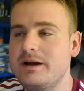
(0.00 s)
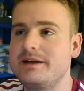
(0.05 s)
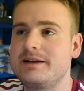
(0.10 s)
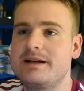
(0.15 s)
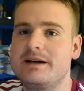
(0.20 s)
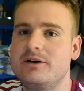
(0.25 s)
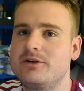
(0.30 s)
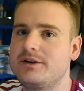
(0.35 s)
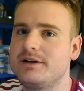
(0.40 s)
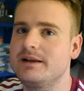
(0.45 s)

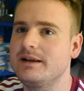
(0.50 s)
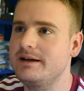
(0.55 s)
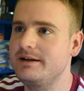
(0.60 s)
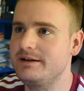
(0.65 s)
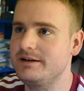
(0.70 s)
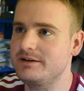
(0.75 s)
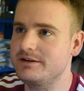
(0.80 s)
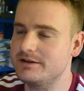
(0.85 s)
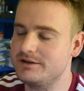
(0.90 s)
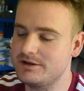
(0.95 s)

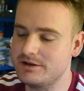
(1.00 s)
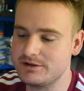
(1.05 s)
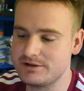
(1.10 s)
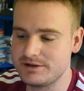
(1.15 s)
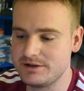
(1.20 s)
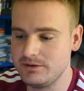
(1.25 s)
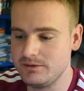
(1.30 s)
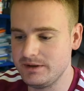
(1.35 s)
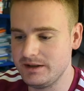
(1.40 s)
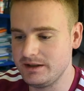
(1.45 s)
calculating the dose
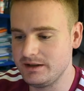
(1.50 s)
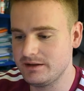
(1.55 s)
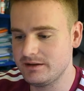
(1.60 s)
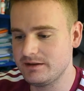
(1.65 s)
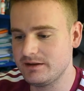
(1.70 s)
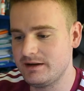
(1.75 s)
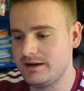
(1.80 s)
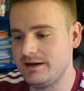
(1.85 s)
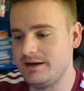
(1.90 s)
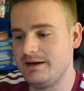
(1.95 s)
you need.
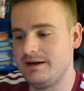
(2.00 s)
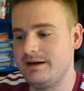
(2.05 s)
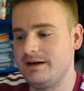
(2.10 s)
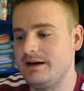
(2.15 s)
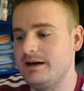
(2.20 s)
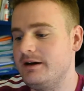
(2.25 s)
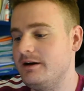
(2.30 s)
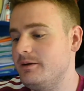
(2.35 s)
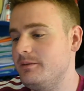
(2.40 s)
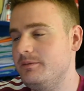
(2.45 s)

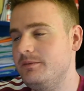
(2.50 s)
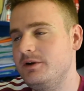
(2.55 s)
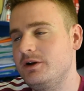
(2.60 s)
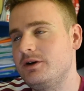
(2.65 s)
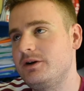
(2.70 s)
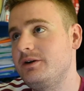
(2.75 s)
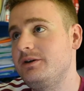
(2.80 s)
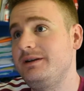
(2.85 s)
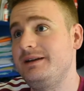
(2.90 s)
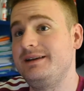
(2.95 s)

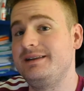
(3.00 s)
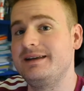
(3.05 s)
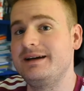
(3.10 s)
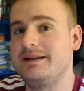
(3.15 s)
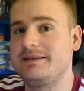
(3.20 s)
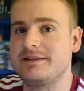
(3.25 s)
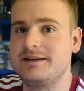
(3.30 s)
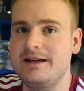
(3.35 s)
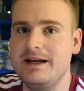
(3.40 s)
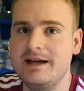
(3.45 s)
Not only
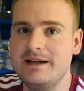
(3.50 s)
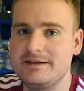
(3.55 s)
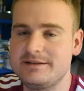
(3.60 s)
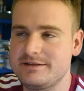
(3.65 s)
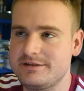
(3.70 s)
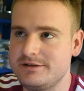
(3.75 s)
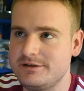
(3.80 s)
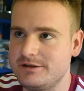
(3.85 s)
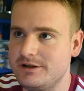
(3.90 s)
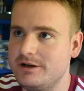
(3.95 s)
that, the
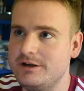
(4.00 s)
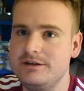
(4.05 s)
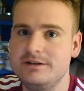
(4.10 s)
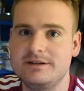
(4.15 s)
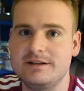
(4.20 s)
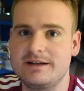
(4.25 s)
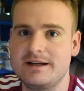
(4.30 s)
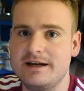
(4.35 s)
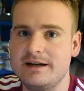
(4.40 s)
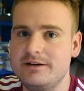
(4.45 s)
ester
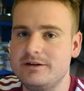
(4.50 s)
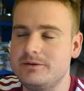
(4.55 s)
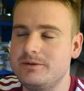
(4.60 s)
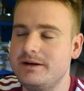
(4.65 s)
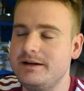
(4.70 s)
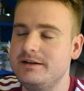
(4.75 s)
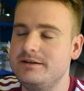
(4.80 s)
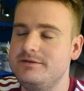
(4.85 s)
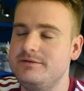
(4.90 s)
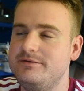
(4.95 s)

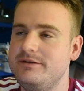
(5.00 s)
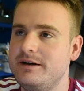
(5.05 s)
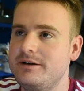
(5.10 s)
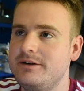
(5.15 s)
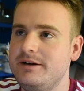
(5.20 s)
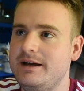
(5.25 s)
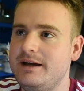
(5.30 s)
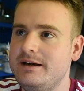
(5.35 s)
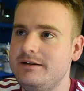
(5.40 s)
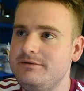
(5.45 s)
undecanoate is
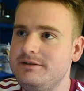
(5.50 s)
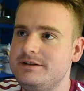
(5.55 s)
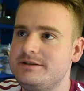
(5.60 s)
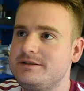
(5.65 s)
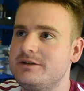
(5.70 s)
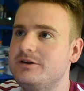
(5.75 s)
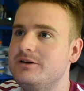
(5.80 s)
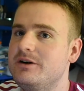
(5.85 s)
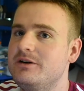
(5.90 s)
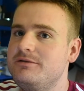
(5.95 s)
very heavy.
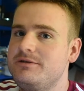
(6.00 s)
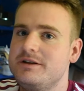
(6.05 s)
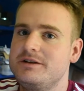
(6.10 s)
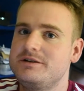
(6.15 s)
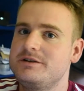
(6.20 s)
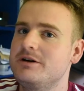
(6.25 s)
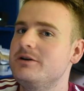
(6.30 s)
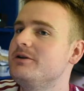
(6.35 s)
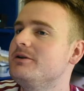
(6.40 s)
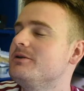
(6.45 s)
So of the
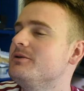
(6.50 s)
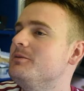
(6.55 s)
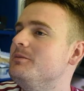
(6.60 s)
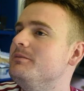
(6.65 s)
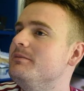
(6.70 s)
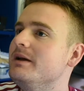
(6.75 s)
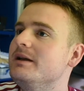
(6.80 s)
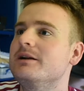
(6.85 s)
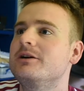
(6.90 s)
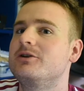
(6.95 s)
total
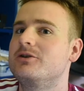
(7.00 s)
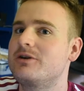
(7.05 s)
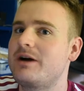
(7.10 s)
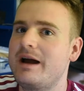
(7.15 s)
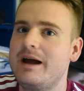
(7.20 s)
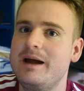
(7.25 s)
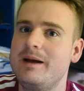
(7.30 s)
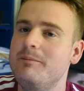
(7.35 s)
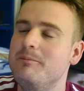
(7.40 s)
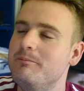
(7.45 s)

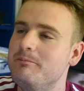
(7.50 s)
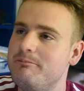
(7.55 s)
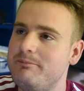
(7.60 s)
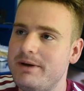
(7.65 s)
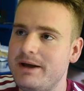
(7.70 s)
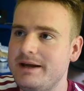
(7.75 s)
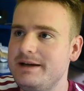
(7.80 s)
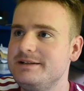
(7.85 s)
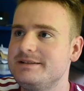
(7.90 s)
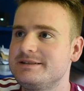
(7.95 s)
milligram
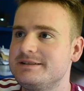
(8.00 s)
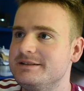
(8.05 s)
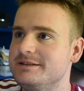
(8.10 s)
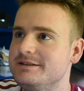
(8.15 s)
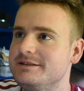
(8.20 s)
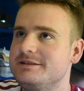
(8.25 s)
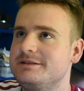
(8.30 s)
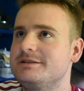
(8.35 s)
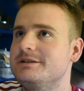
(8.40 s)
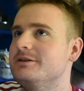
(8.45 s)

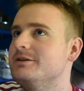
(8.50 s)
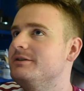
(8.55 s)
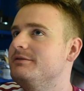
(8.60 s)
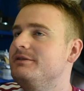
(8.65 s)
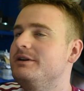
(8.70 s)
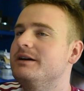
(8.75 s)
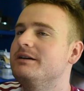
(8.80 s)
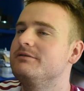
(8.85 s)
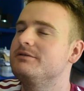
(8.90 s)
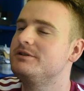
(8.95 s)
bases, so if
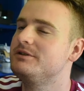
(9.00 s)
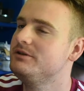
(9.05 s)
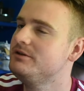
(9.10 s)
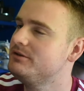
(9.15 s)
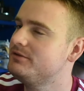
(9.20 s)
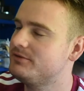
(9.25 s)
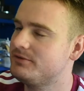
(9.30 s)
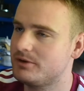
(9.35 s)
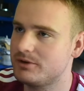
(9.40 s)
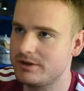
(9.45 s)
you have
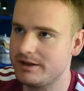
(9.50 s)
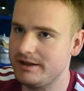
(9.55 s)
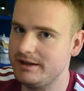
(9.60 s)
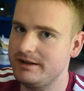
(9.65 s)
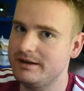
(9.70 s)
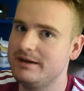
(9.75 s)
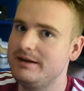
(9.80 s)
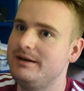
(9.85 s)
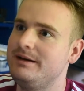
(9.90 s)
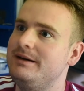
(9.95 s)
240